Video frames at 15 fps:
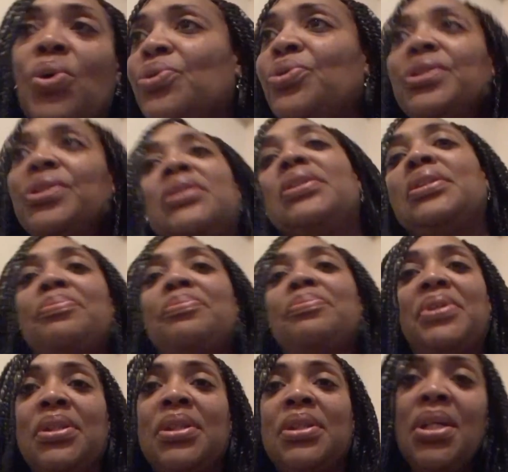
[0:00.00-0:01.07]
on to
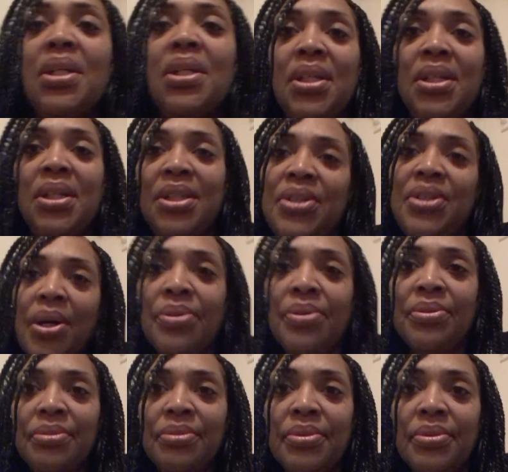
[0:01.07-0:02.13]
something, you know,
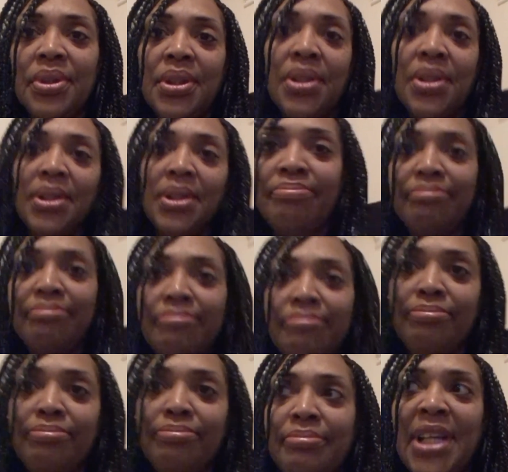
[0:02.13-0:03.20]

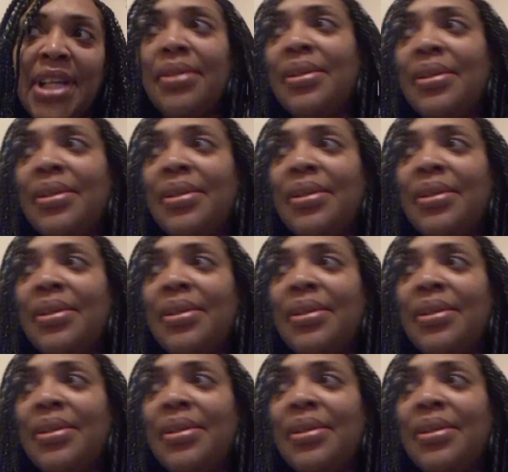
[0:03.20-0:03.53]
that